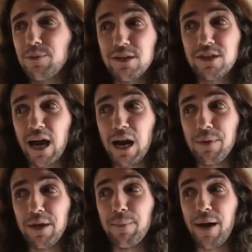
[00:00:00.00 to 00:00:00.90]
It's got to
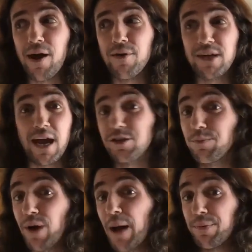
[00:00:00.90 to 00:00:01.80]
be about taxing
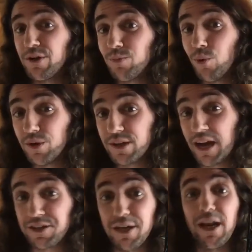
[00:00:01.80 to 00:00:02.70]
properties more,
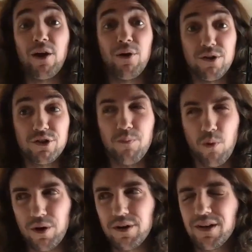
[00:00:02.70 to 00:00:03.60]
taxing inheritance
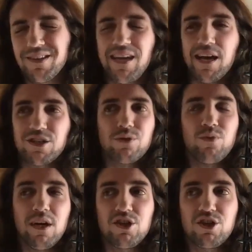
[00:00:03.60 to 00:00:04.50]
more, and tax the
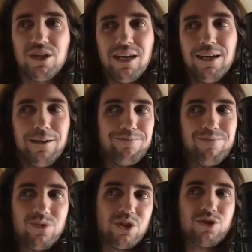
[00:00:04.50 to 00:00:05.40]
rich
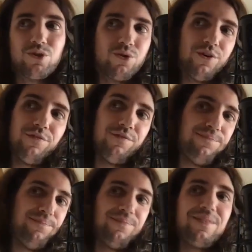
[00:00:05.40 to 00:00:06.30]
just sort of
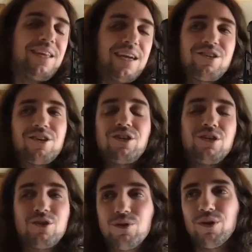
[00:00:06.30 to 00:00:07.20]
gets us
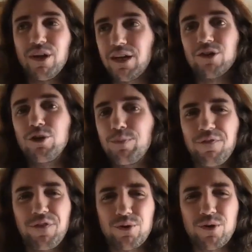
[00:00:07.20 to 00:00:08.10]
into like a
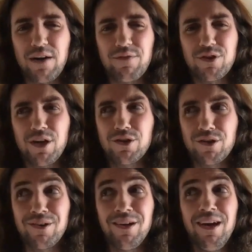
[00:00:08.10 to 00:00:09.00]
superficial conversation.